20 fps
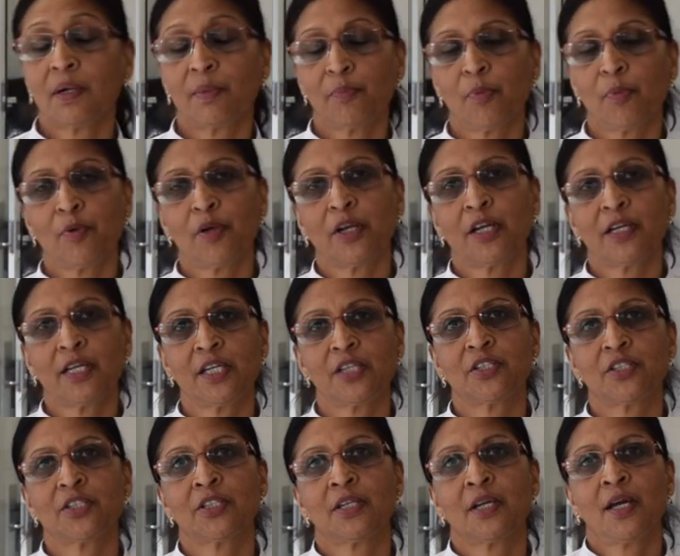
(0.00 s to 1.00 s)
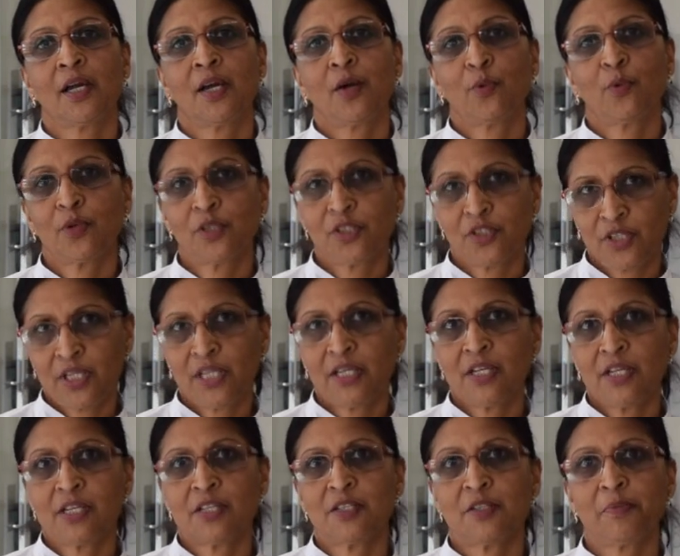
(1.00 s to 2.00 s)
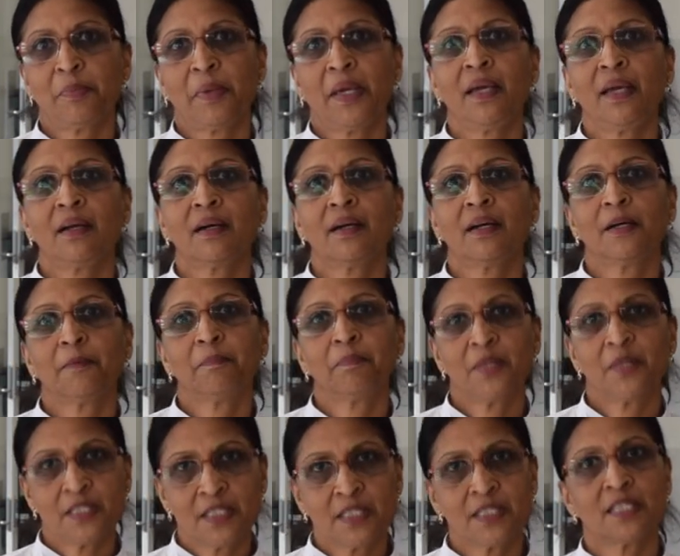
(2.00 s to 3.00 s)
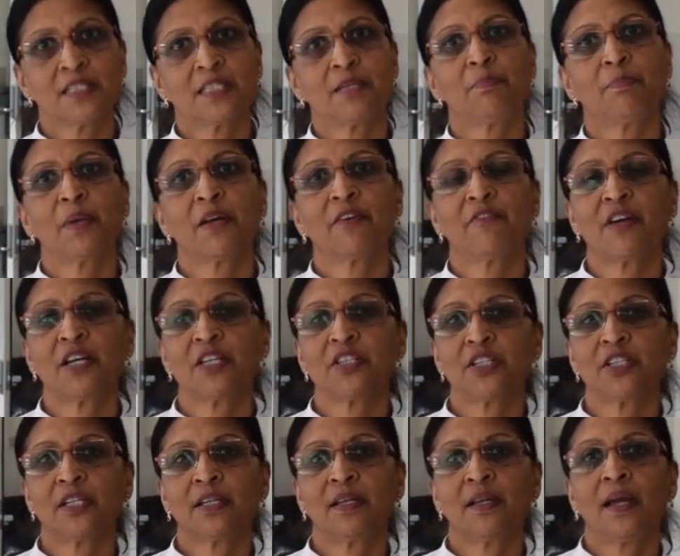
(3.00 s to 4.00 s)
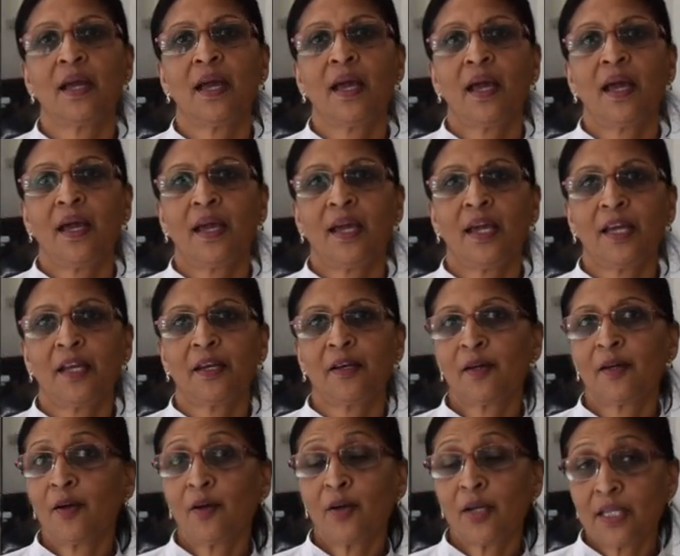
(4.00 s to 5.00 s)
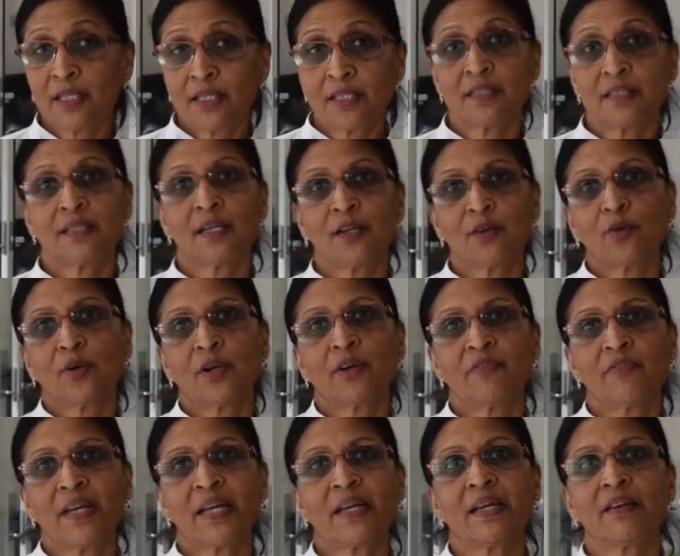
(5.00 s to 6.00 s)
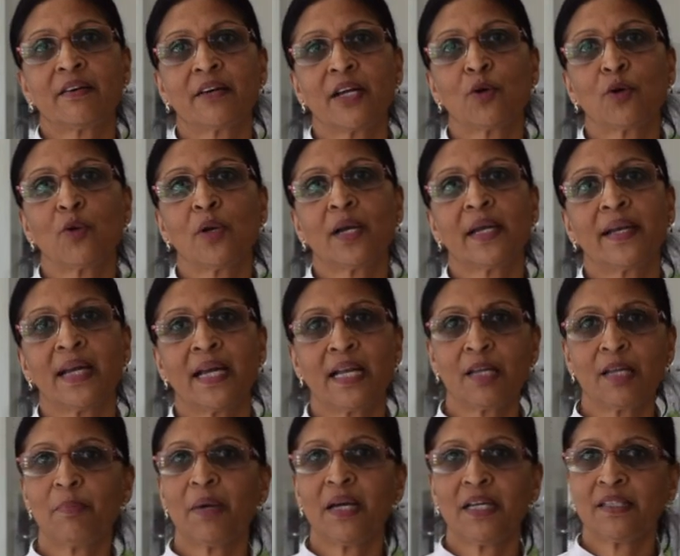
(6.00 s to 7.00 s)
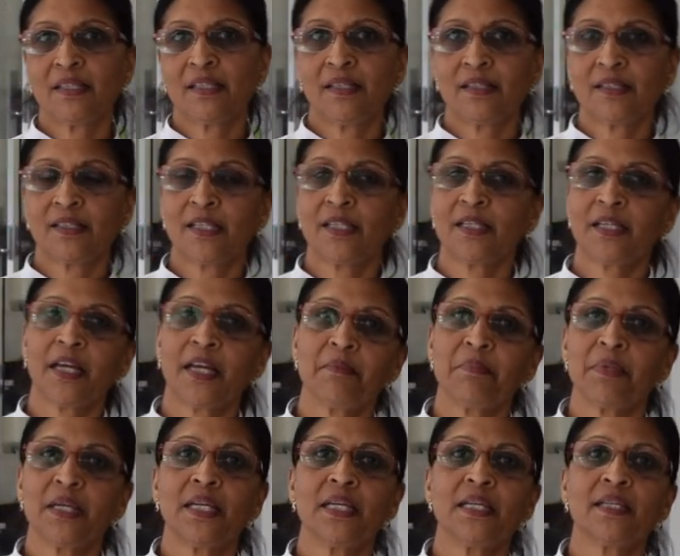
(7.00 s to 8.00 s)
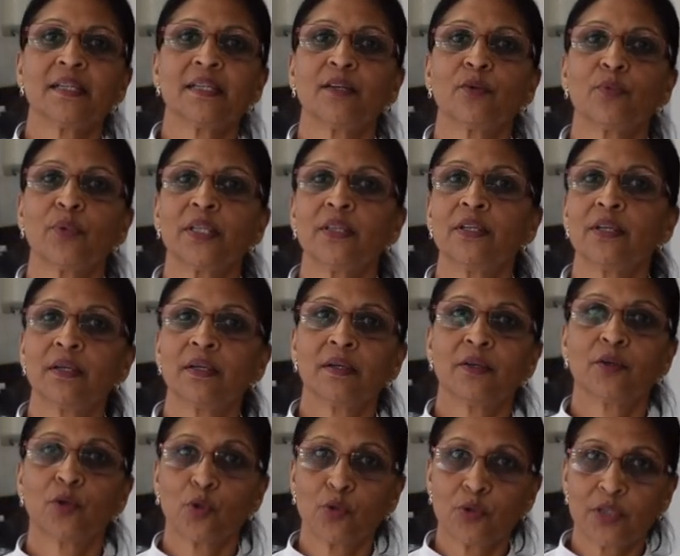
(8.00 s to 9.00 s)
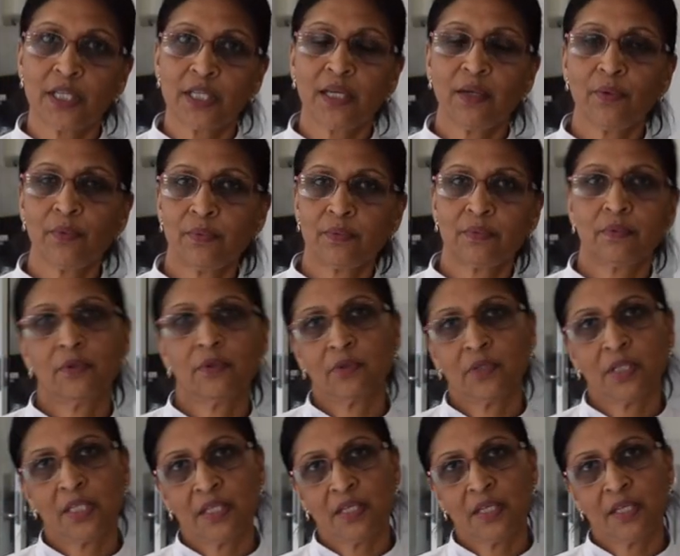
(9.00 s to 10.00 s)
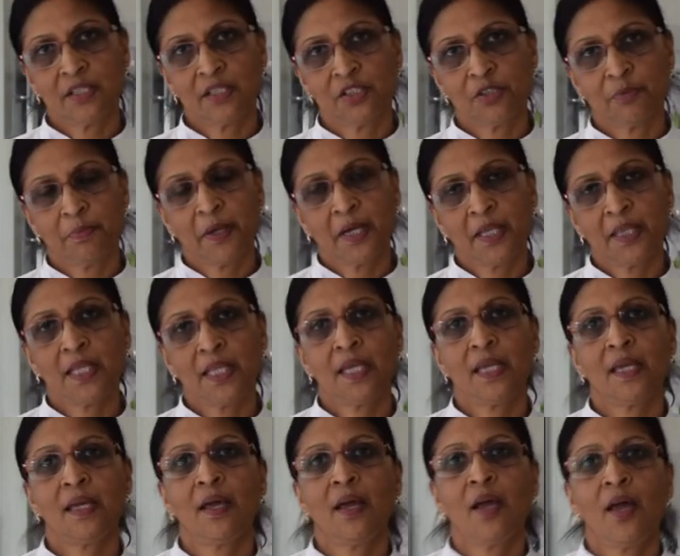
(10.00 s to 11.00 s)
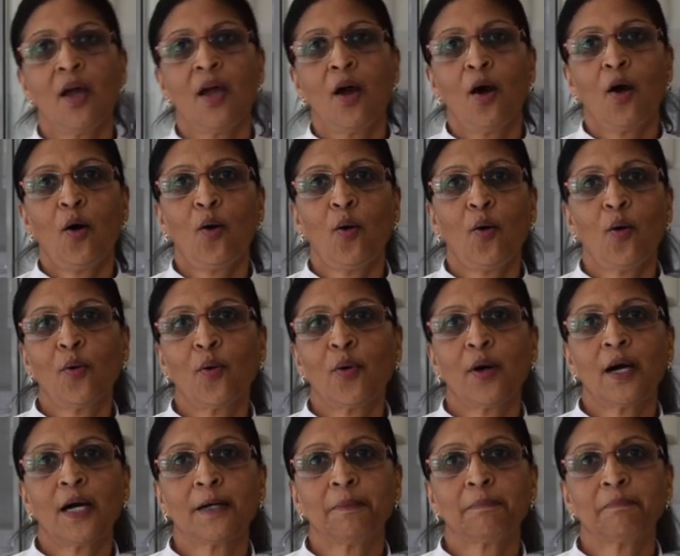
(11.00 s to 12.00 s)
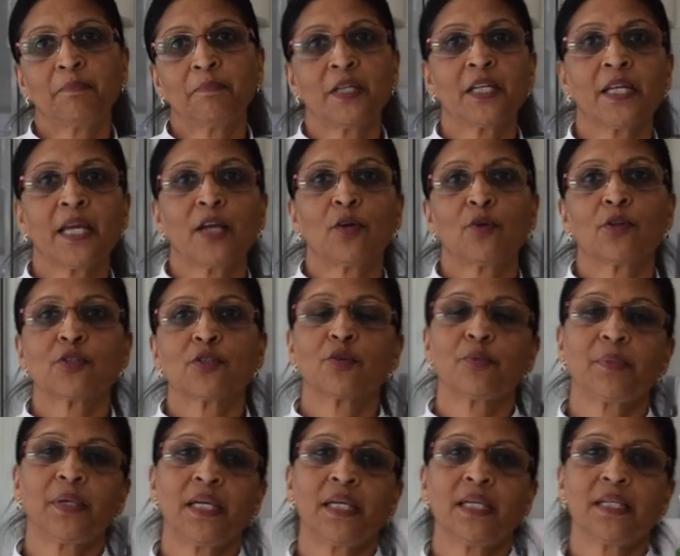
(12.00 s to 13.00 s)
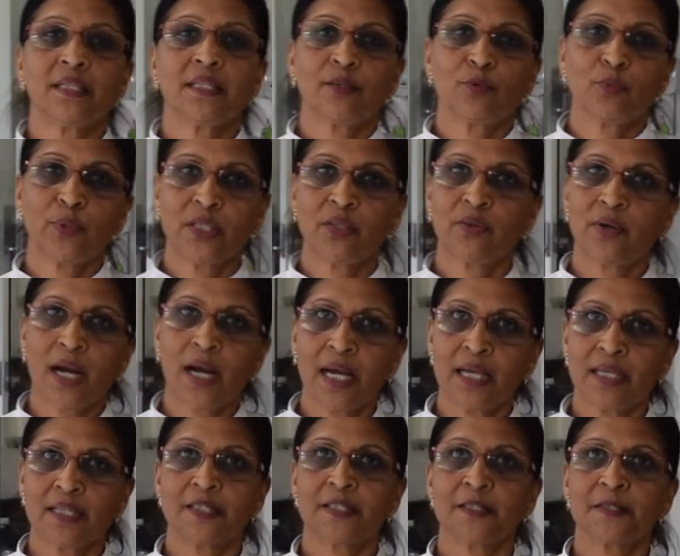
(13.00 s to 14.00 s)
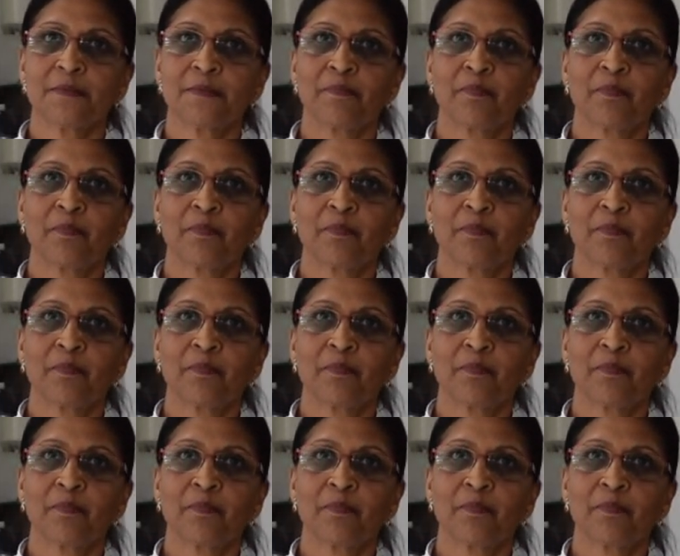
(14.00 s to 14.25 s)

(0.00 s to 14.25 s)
pula dish which Indians make. This is a simpler version and it is done on a very regular daily basis. It can be eaten with the roti or the Indian chapati, or it can also be eaten with rice.